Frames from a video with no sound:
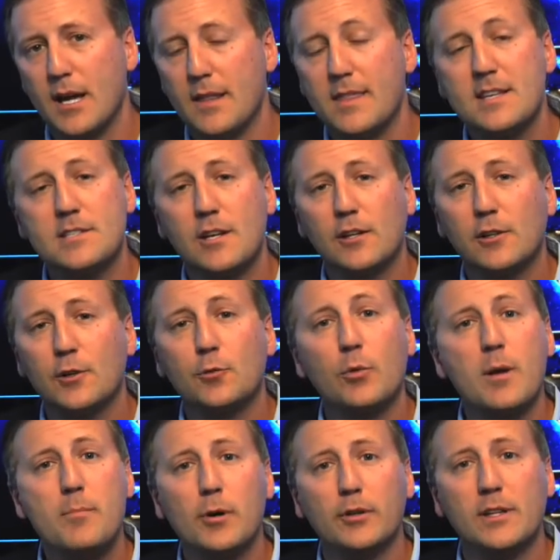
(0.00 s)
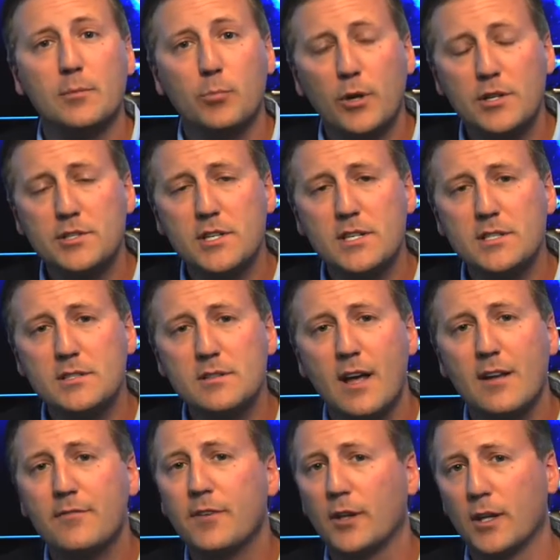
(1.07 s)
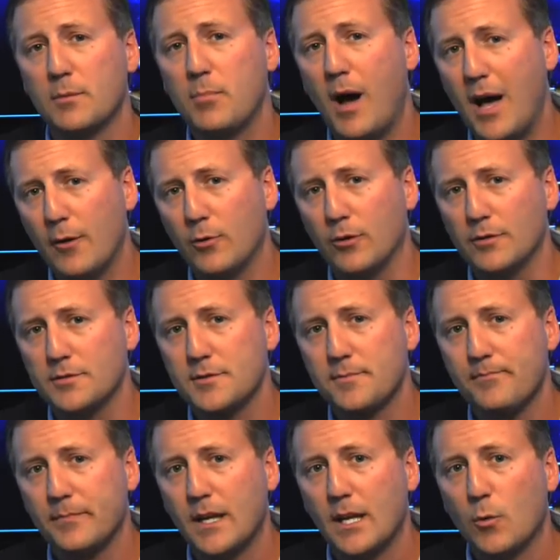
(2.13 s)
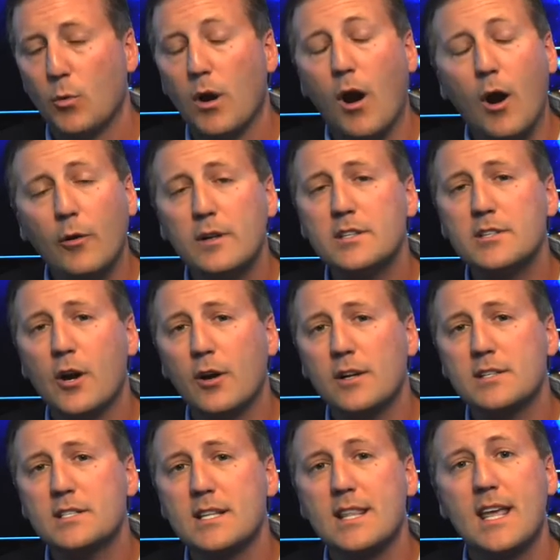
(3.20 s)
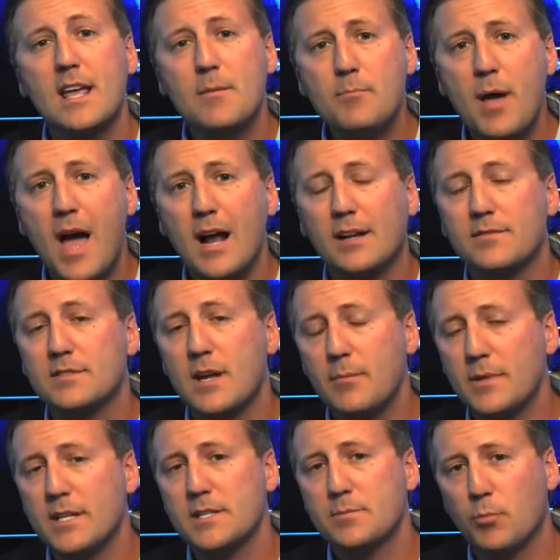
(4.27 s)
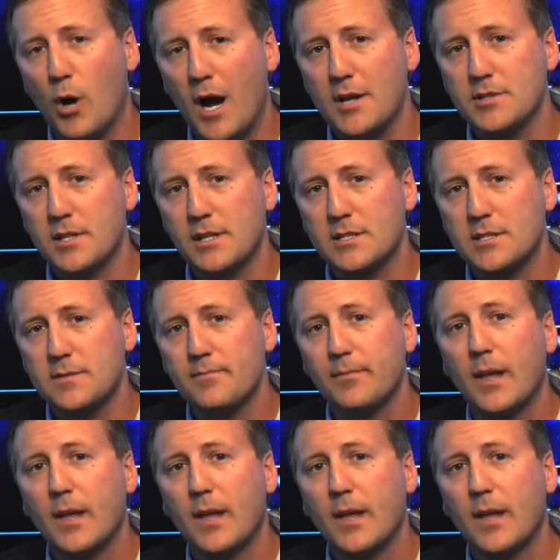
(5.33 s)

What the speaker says: These include rebuilding bridges and filling potholes. We are already starting to see the impact of some of these projects